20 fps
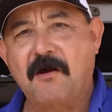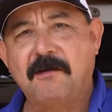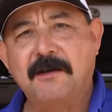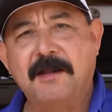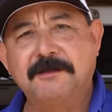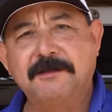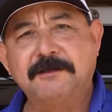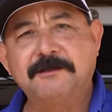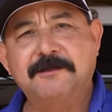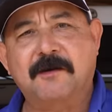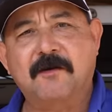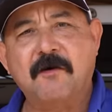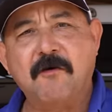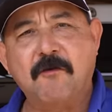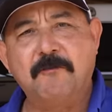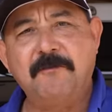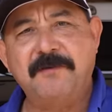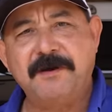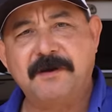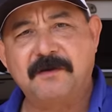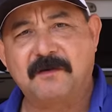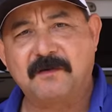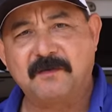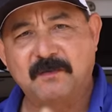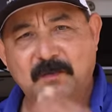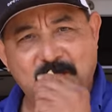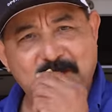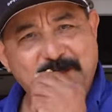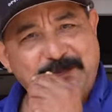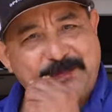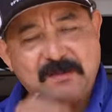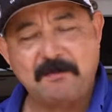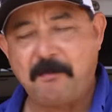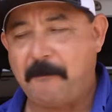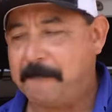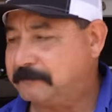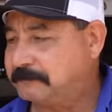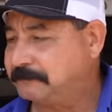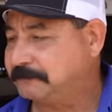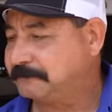All I need is a cold beer.
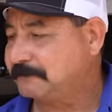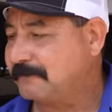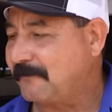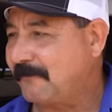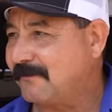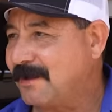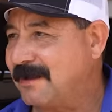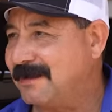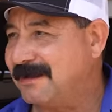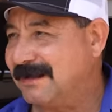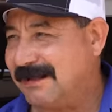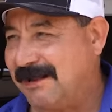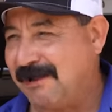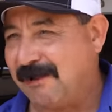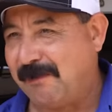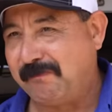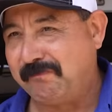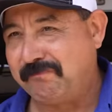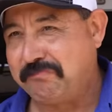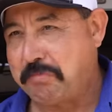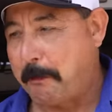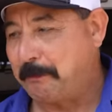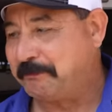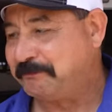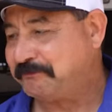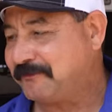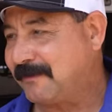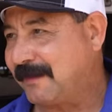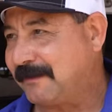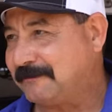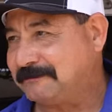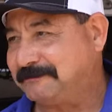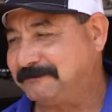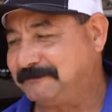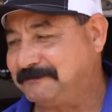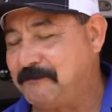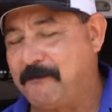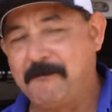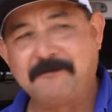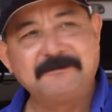Mm-hmm.
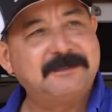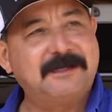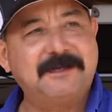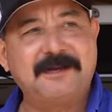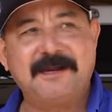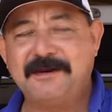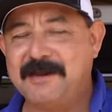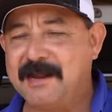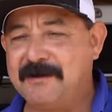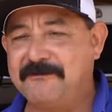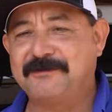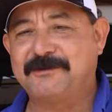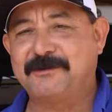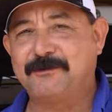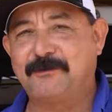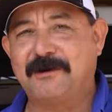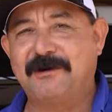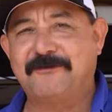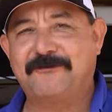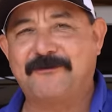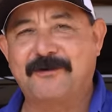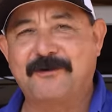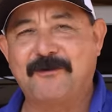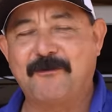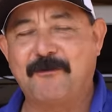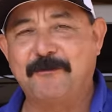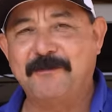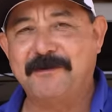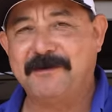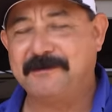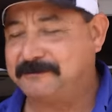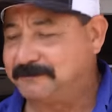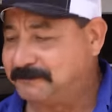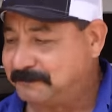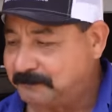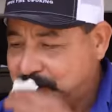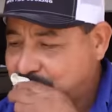It ain't ever too early for a cold beer.